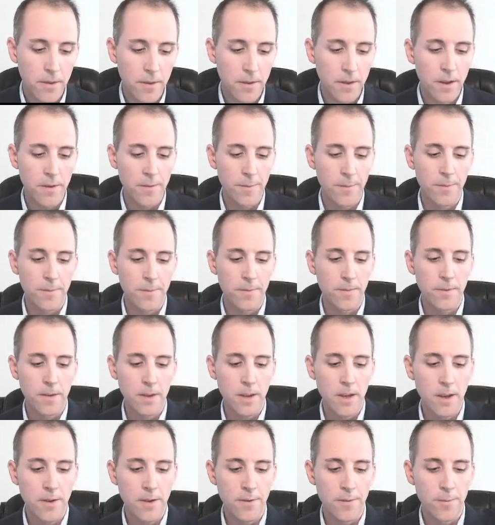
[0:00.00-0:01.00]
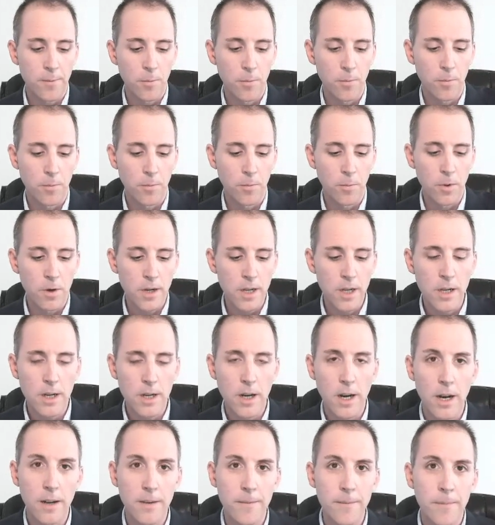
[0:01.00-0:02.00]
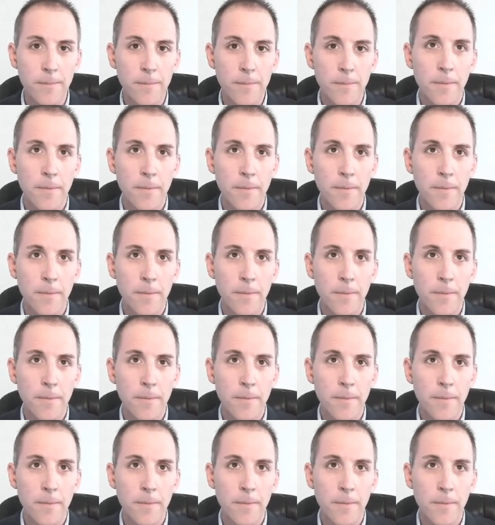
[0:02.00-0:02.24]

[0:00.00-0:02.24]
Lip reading: If working on